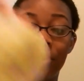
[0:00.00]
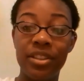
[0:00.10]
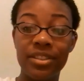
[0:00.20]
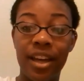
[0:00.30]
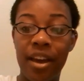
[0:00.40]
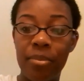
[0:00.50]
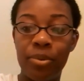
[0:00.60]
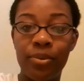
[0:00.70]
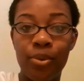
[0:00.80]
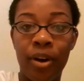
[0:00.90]
me to stop
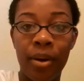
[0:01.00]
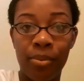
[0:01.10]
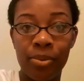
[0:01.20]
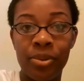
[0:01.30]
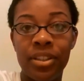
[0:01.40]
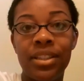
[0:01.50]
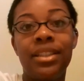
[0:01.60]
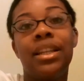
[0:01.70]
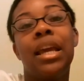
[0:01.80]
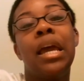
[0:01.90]
before I ruined it.